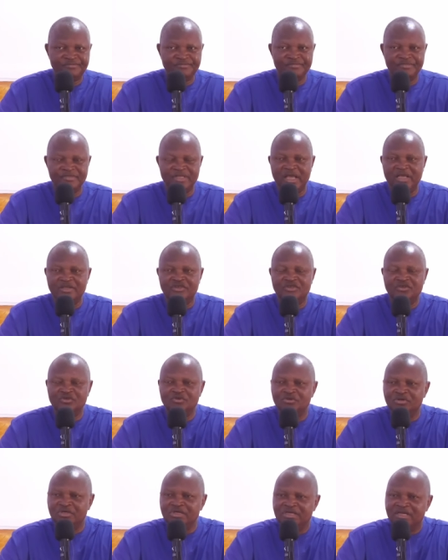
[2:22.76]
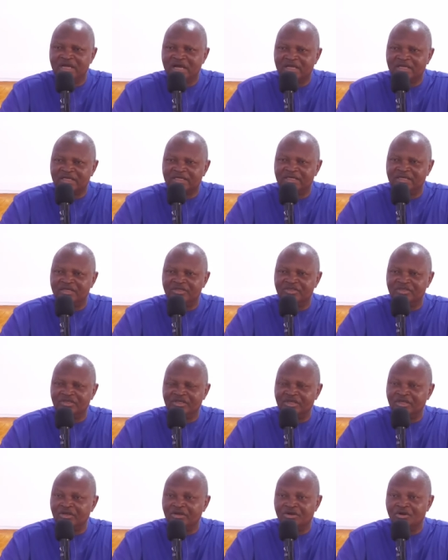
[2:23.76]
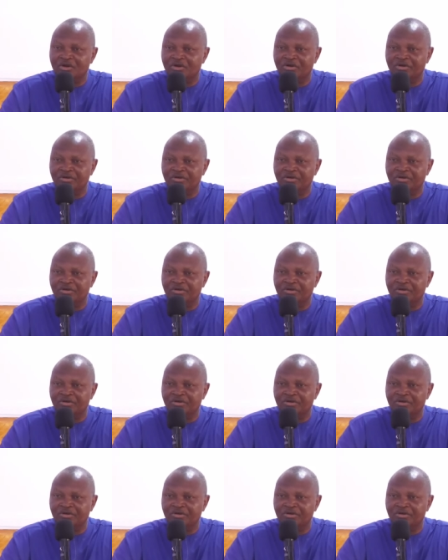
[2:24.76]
There's no darkness in God.